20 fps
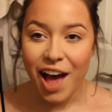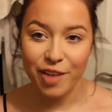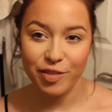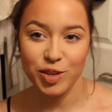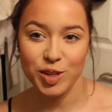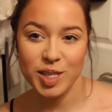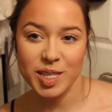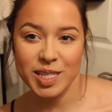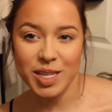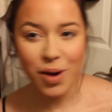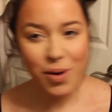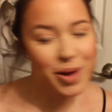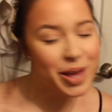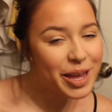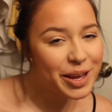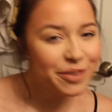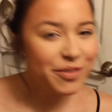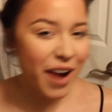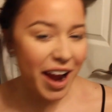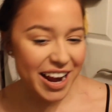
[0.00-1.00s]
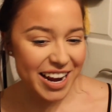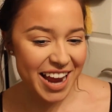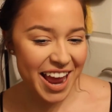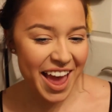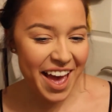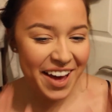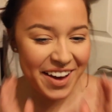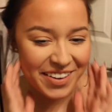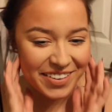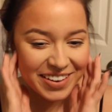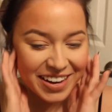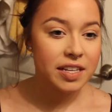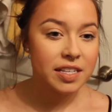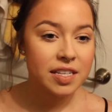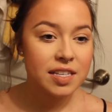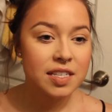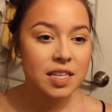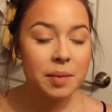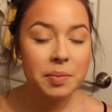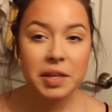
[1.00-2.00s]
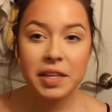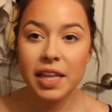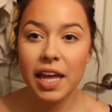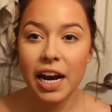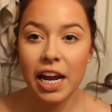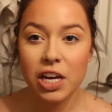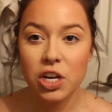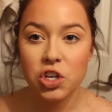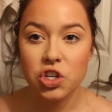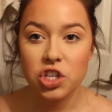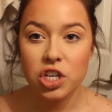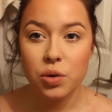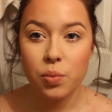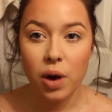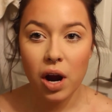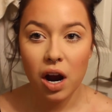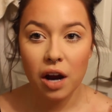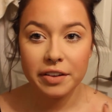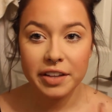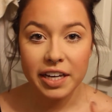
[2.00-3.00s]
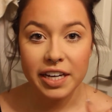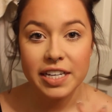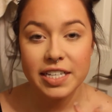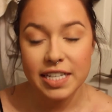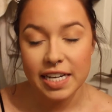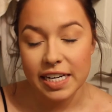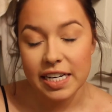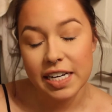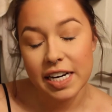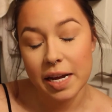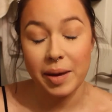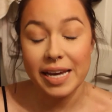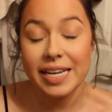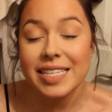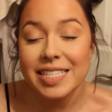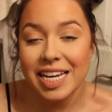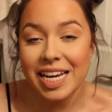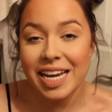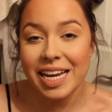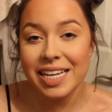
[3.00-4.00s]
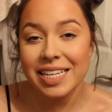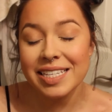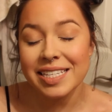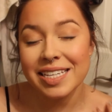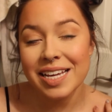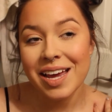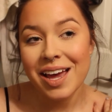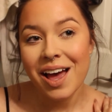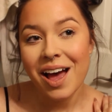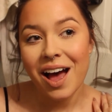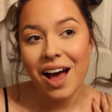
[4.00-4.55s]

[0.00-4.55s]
I feel so good right now. This is something that I usually wear on like a day-to-day basis.